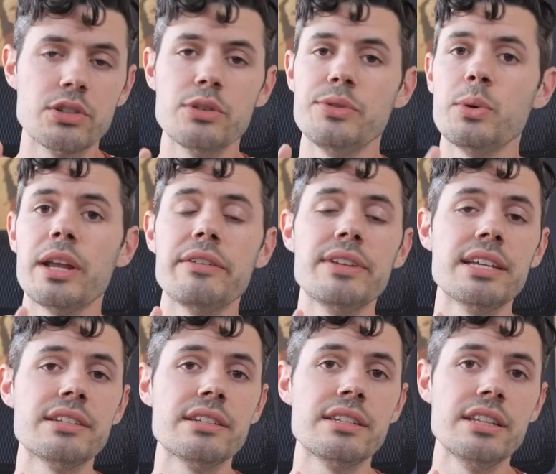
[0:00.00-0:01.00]
So if you wanna have an
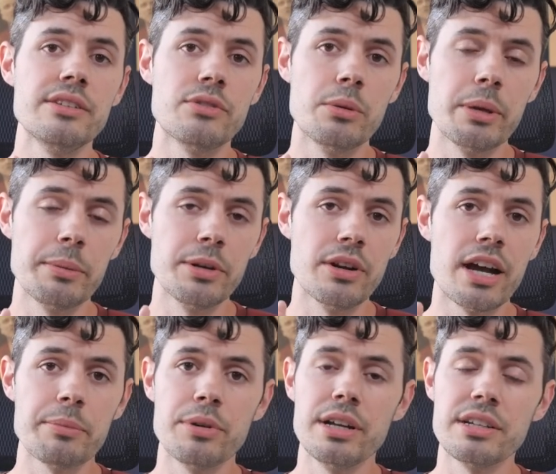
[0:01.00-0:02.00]
SSD for maybe your
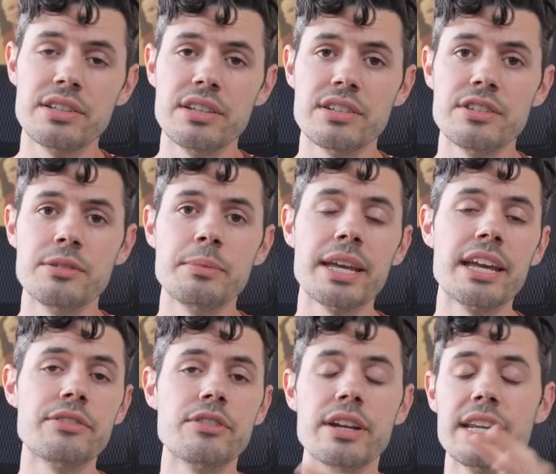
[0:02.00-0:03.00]
operating system
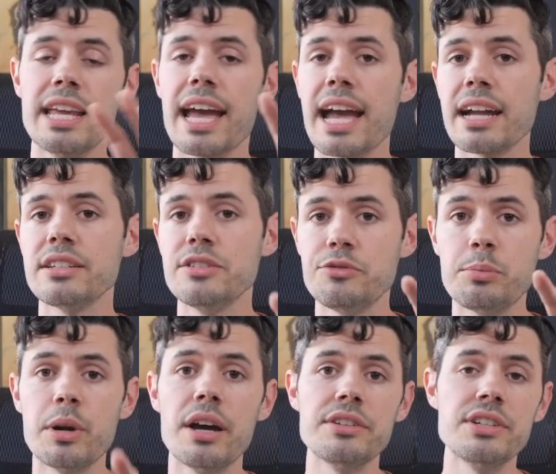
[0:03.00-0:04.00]
and for any active
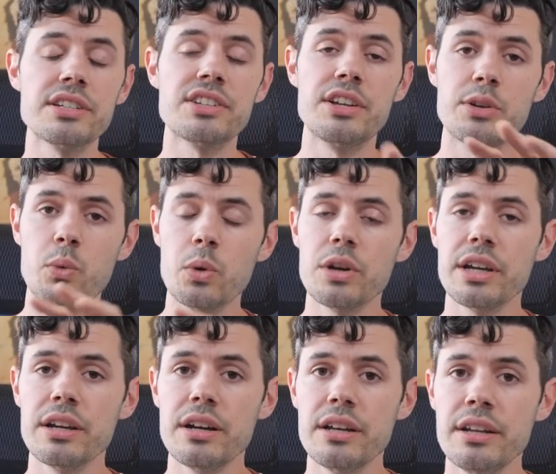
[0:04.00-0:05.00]
projects that you're
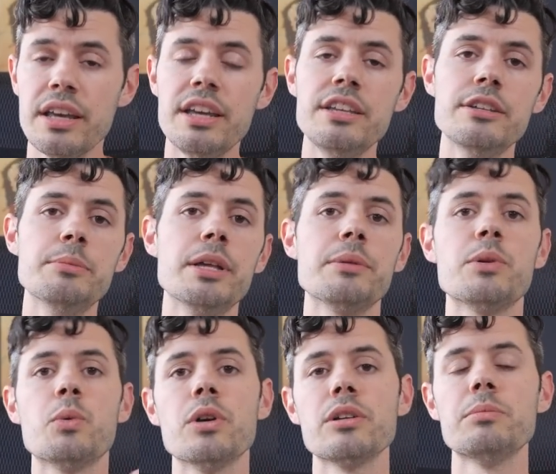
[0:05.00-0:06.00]
working on, you'll be able to
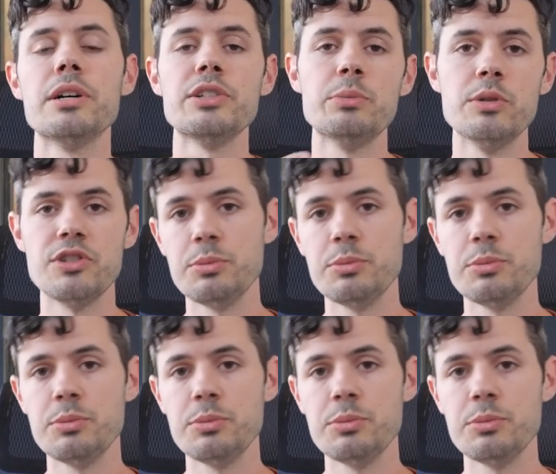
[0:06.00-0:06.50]
work much more